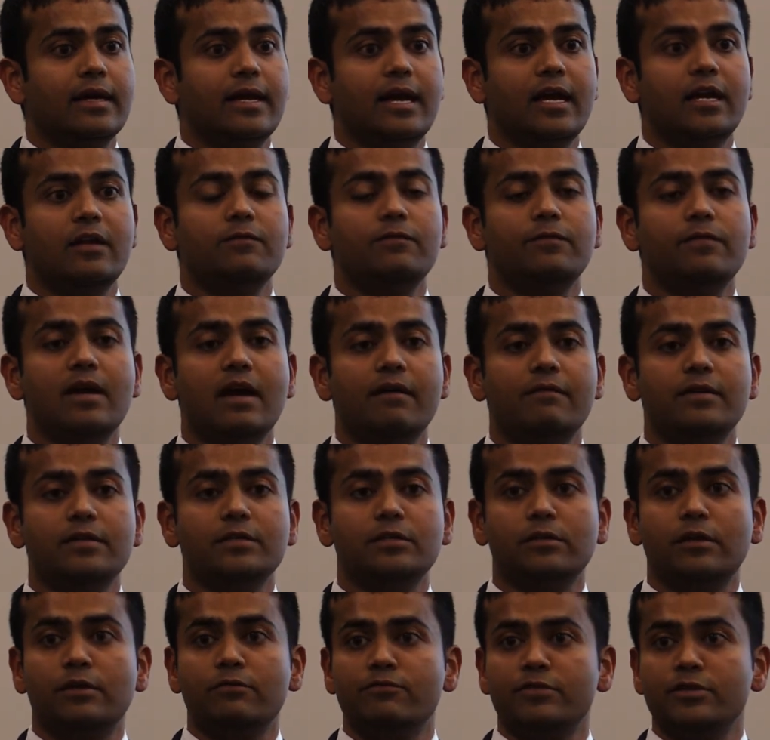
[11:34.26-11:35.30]
and if you have
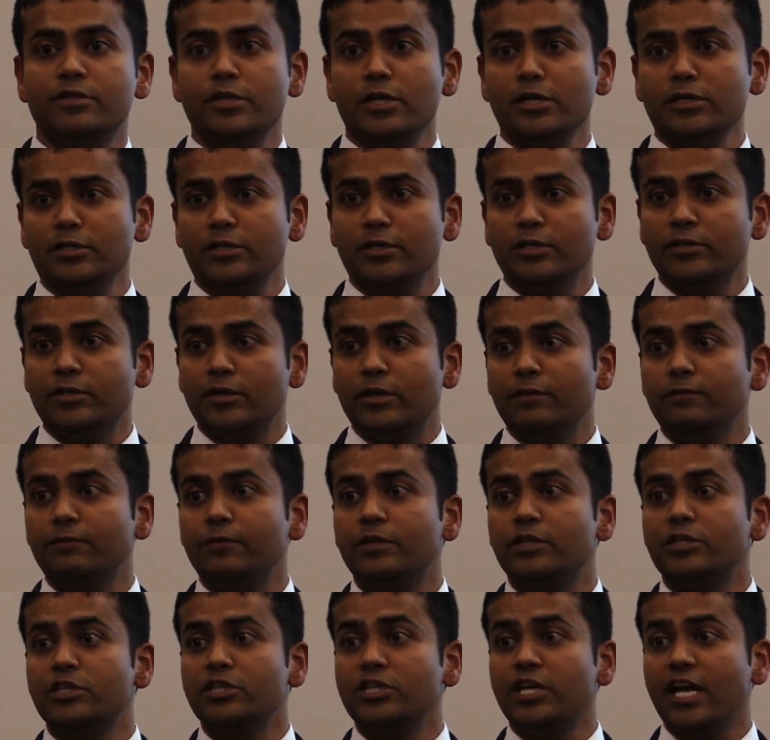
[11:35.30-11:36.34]
insulin resistance, if
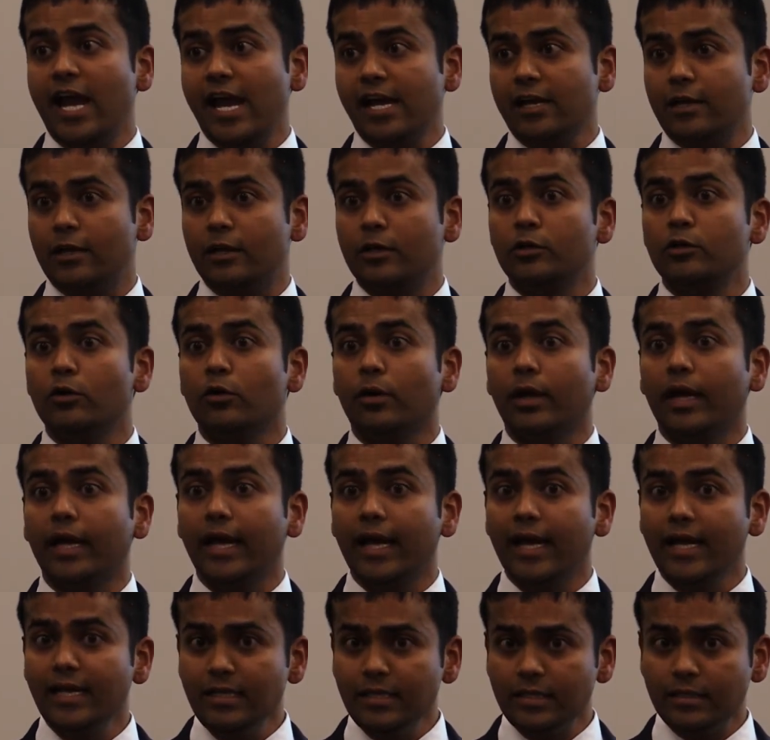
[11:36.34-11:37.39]
you check your
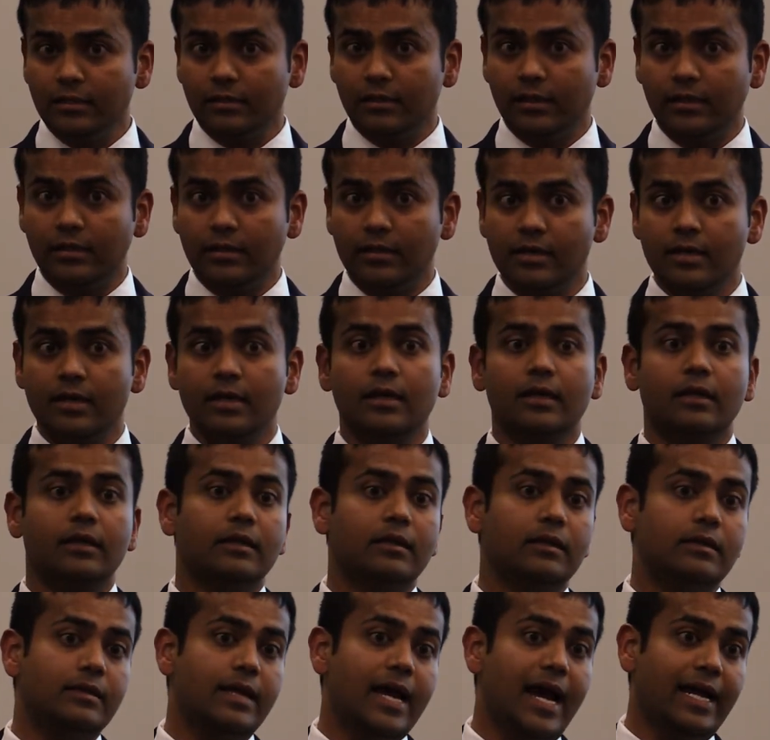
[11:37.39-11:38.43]
insulin,
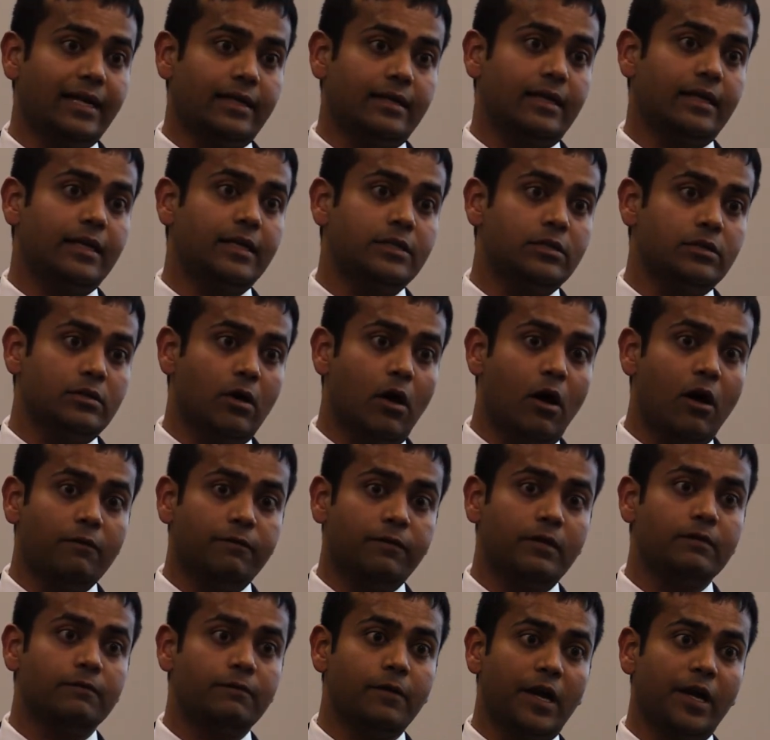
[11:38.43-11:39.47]
that is
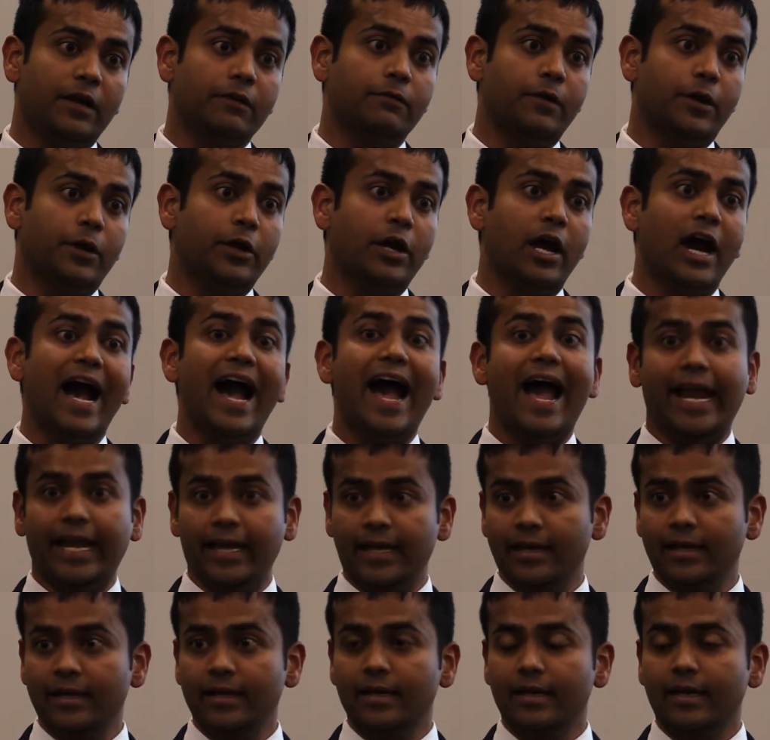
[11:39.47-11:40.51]
often very, very high.
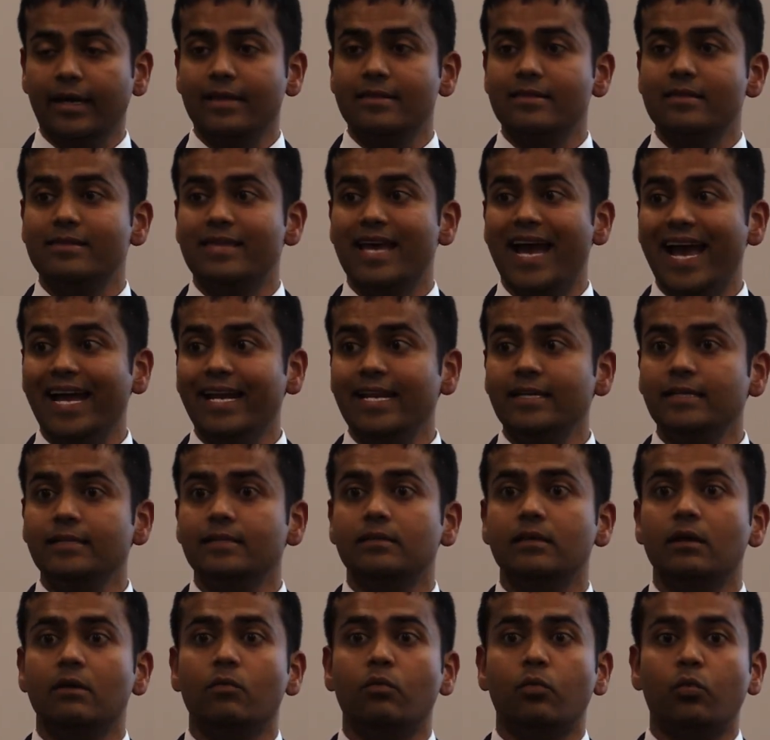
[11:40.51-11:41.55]
And that
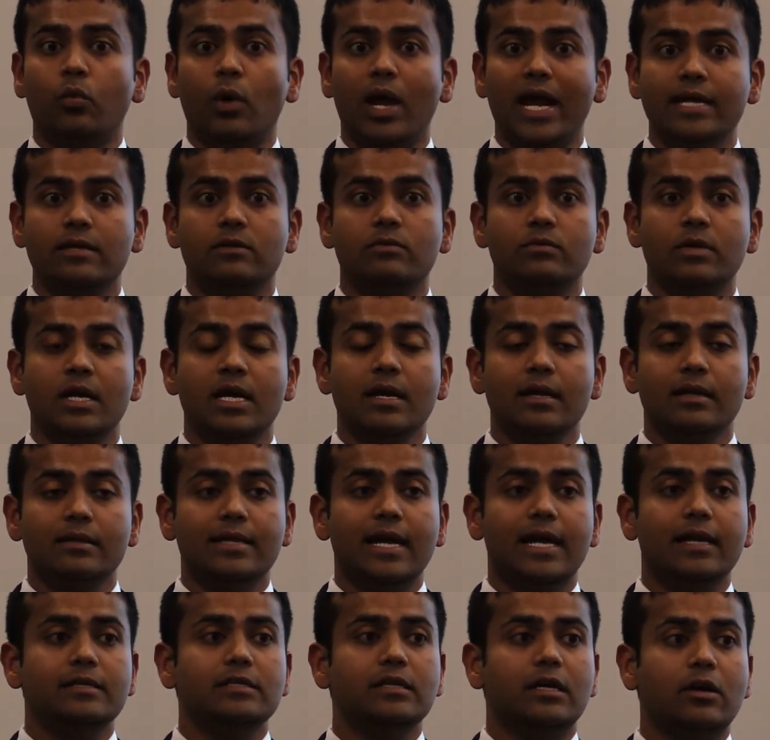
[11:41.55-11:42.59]
is
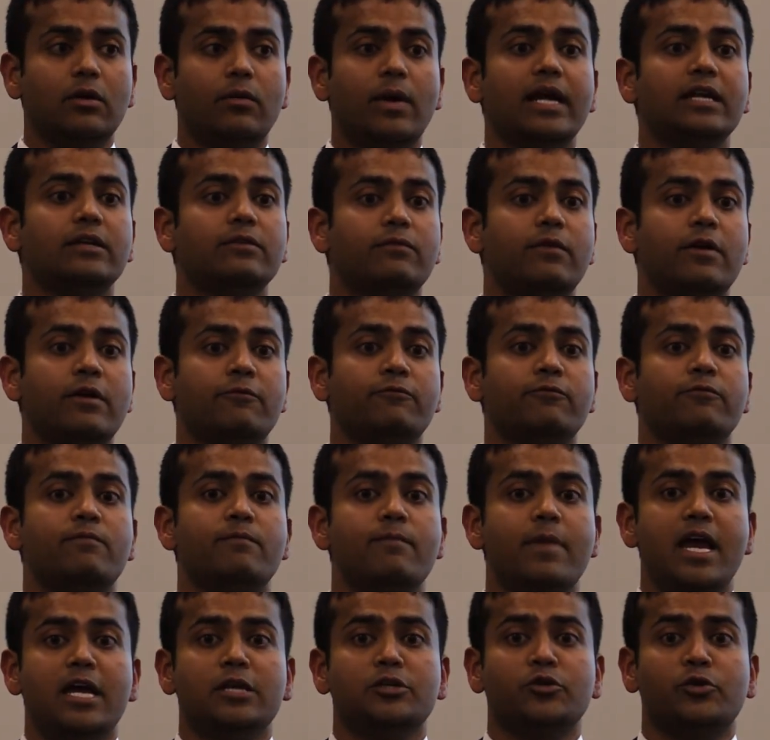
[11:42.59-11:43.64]
a correct way of
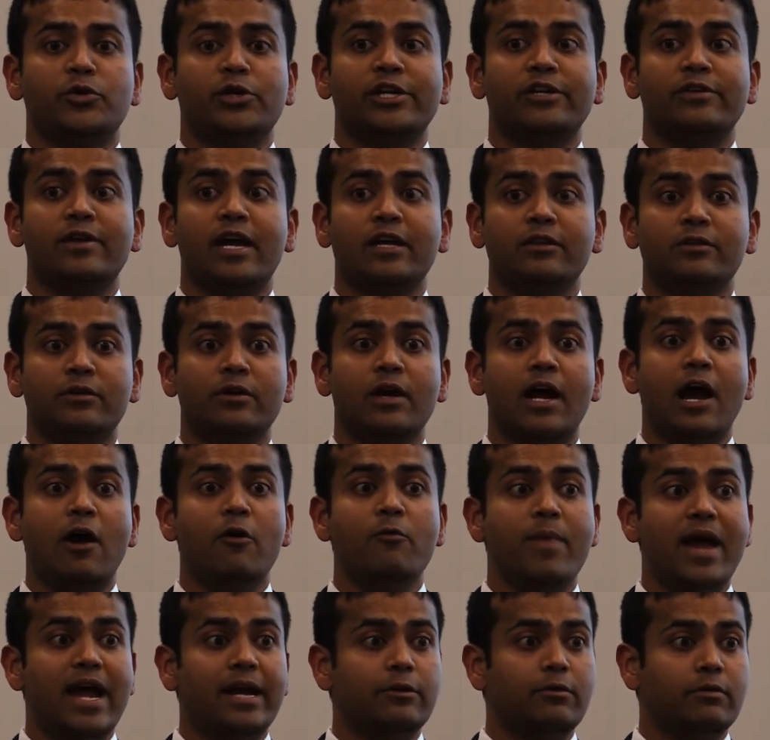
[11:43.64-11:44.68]
measuring rather how
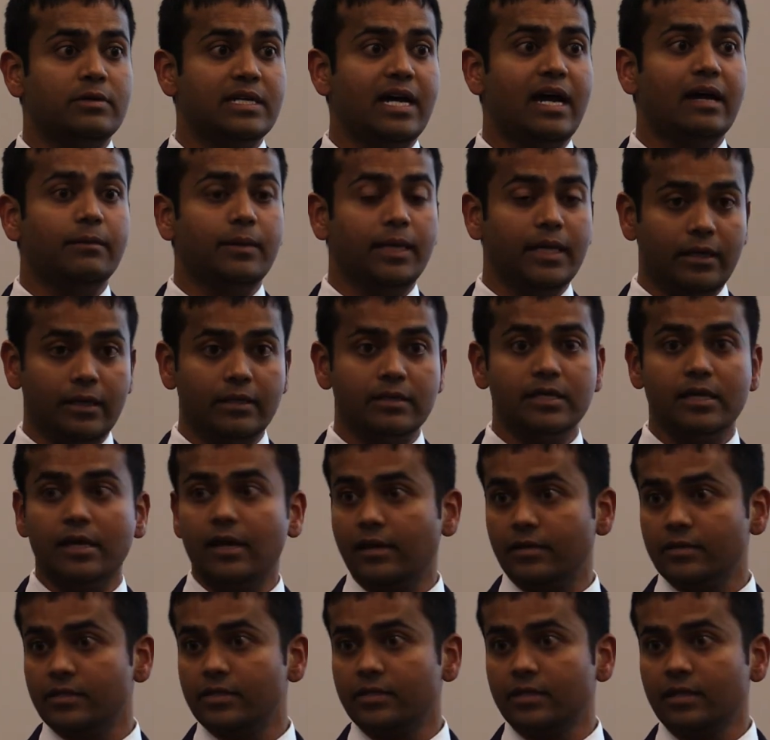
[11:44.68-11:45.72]
bad your diabetes
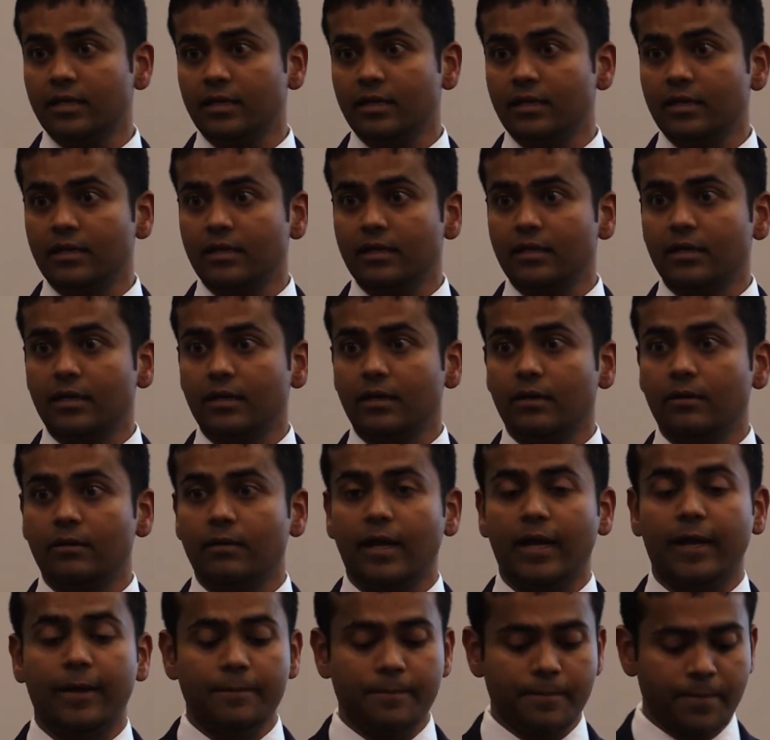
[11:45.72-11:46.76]
is.
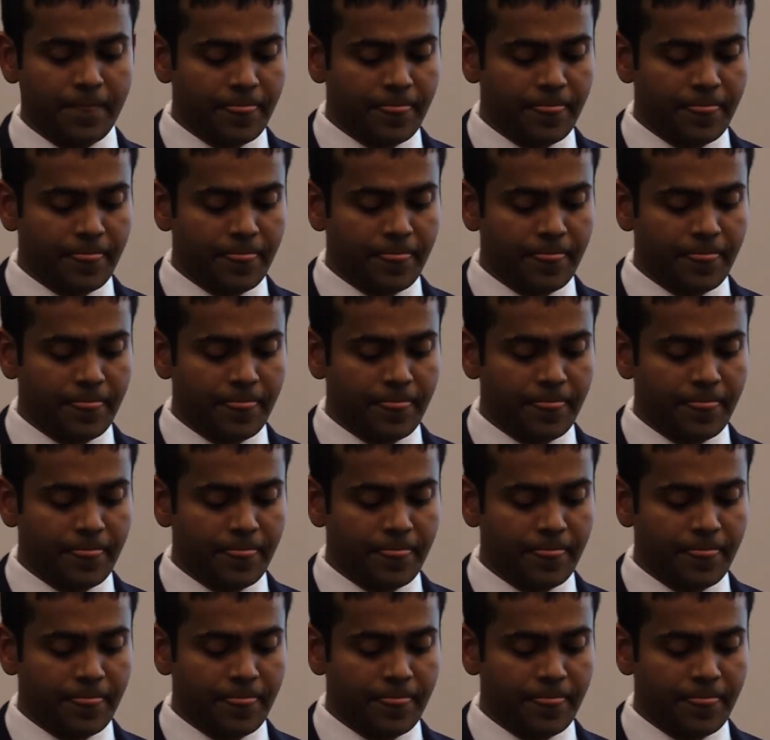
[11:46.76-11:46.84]
Okay?